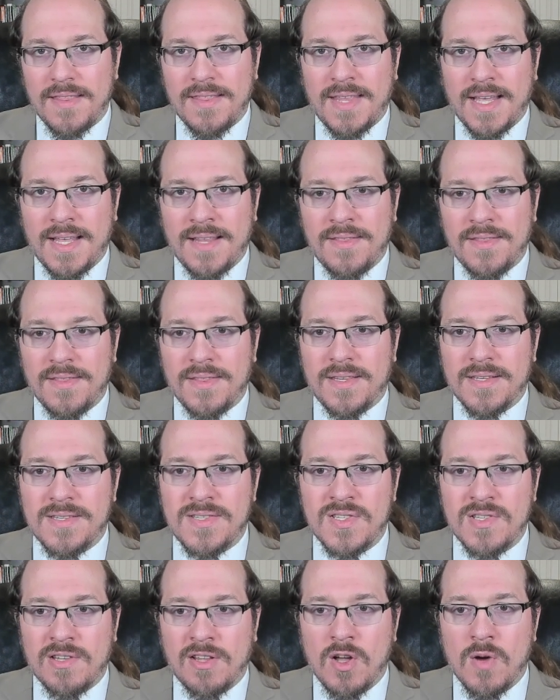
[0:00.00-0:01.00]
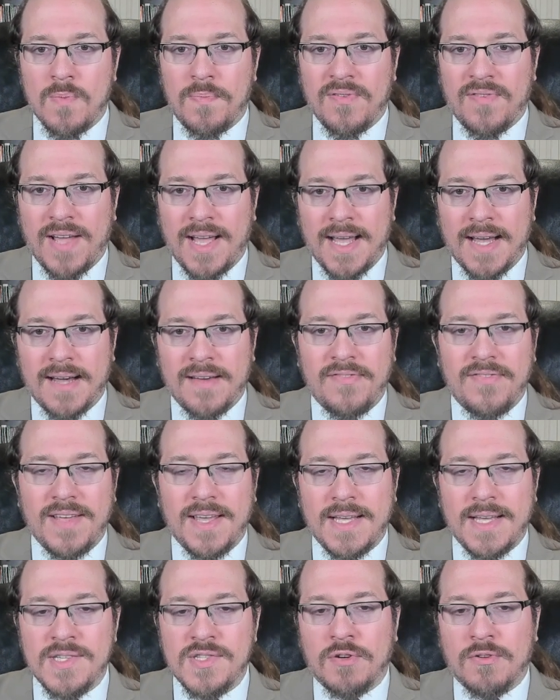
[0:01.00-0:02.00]
then the slope of f
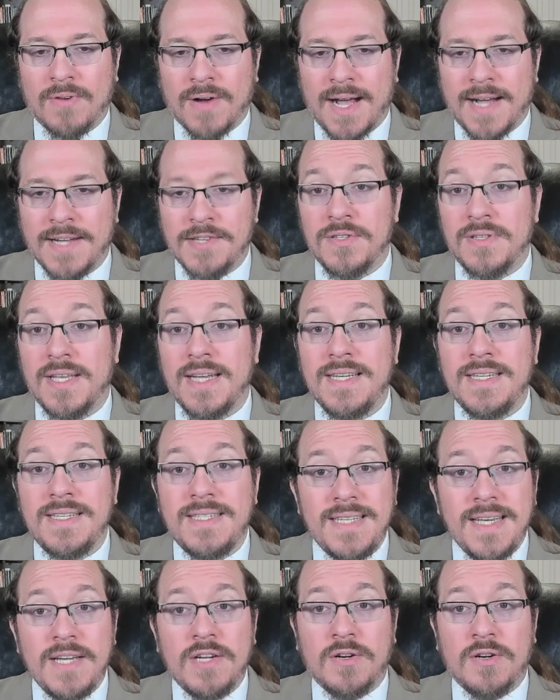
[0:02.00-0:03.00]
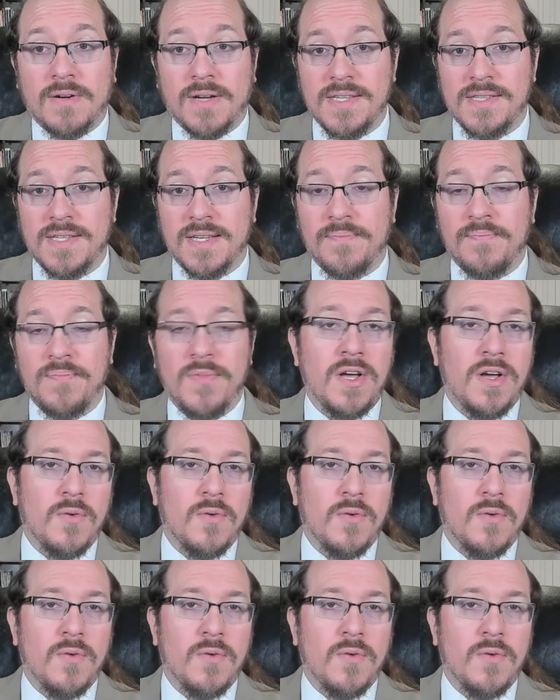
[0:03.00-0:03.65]
is gradually decreasing,